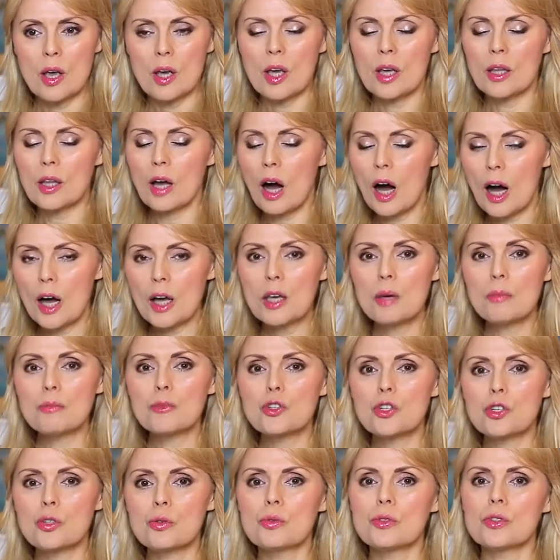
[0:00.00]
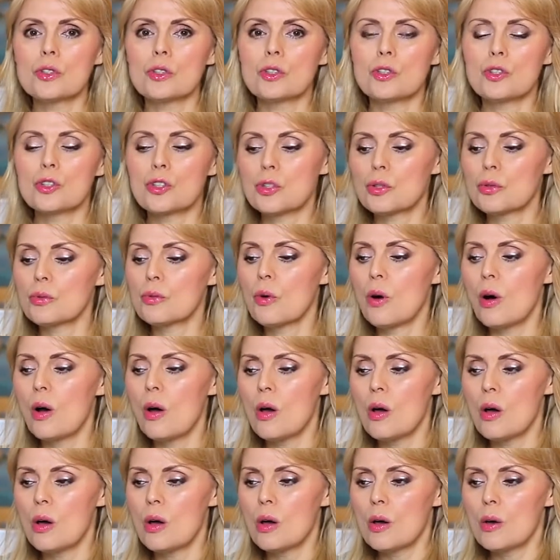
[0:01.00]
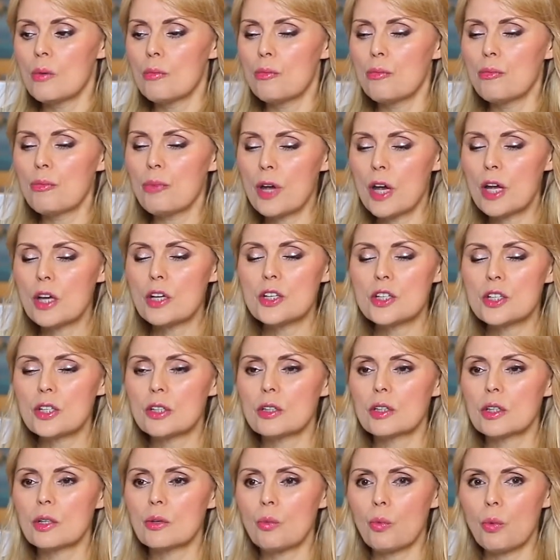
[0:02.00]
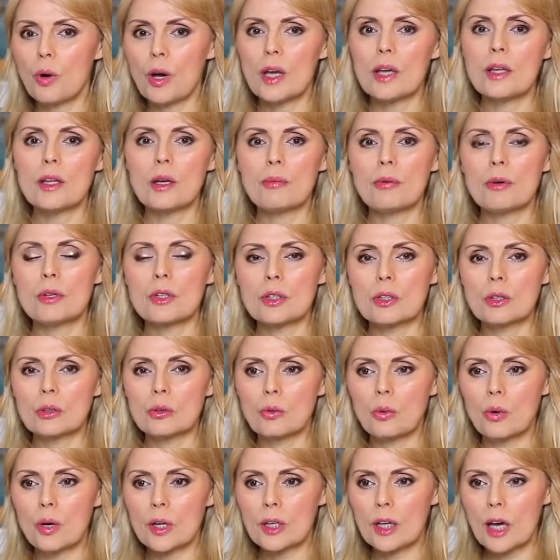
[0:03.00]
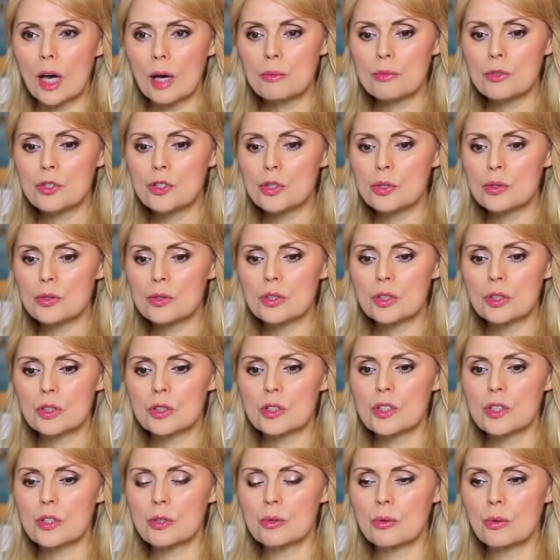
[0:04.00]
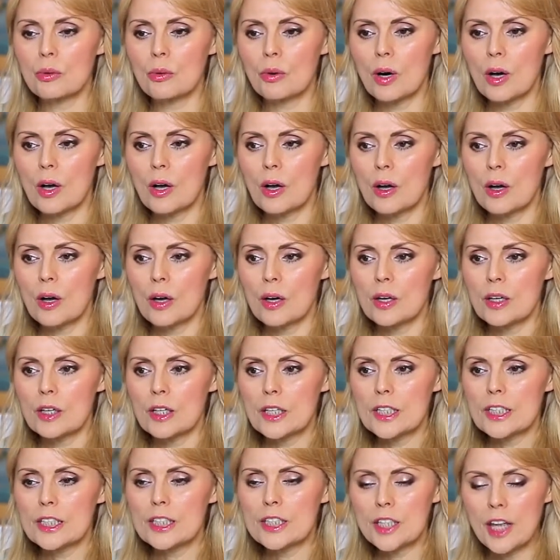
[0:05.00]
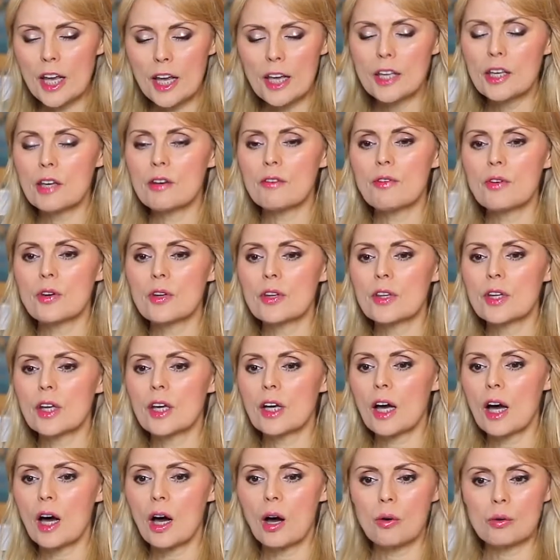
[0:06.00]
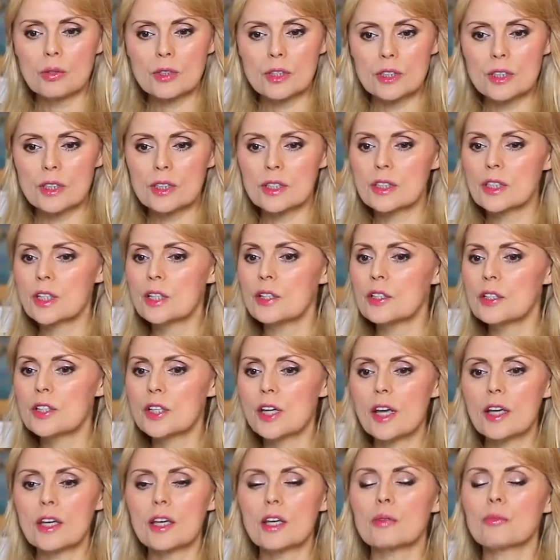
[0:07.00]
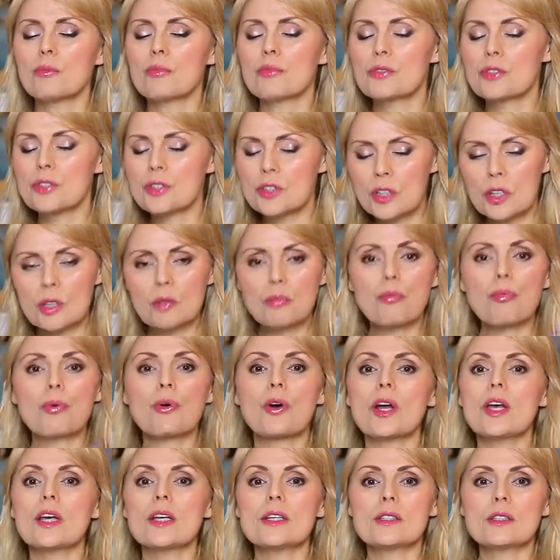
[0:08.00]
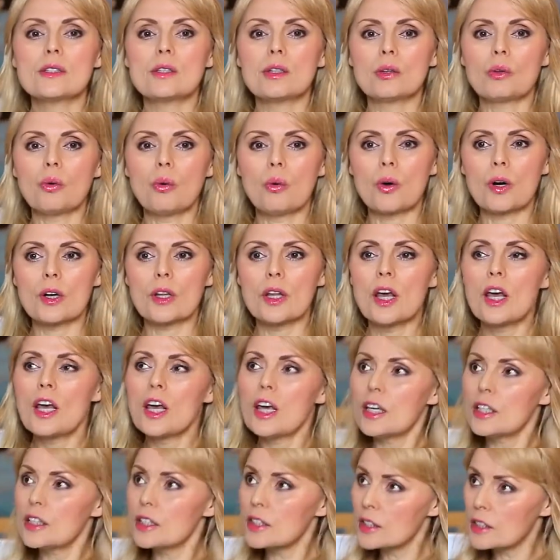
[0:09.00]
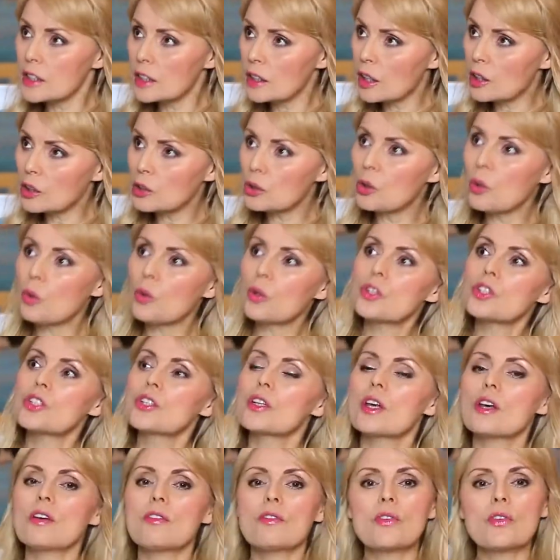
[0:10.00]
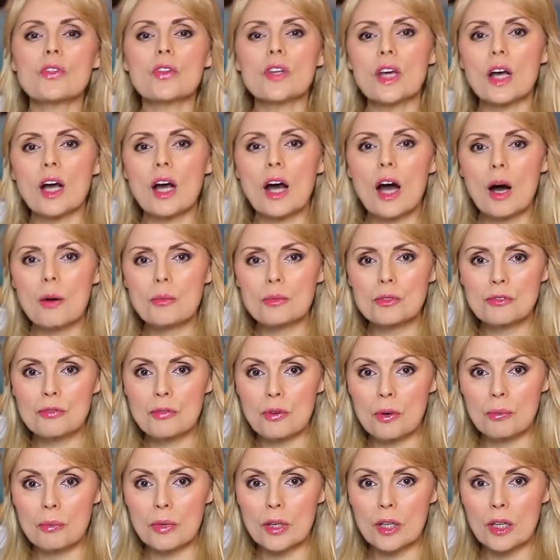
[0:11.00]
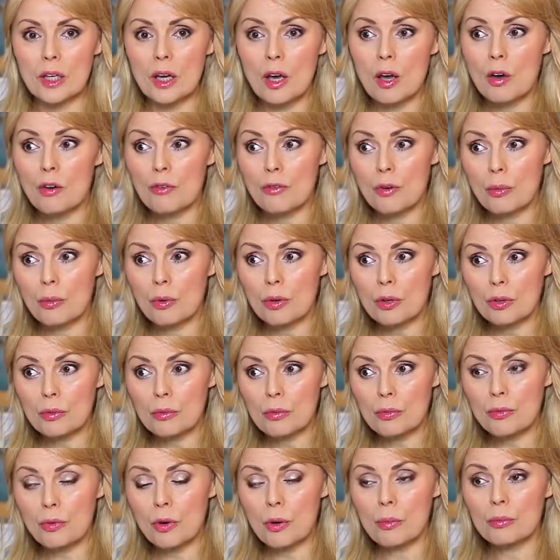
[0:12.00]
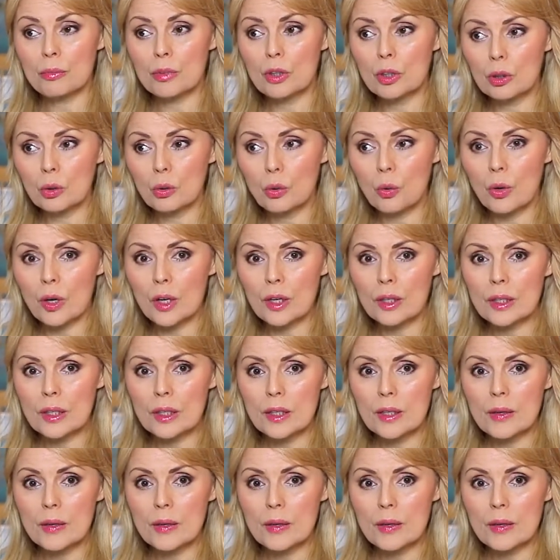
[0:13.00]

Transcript: And I am choosing to patiently wait upon the Lord. I'm choosing to take everything as it is and take and still praise the Lord and still acknowledge that everything comes from He, from, from the Lord.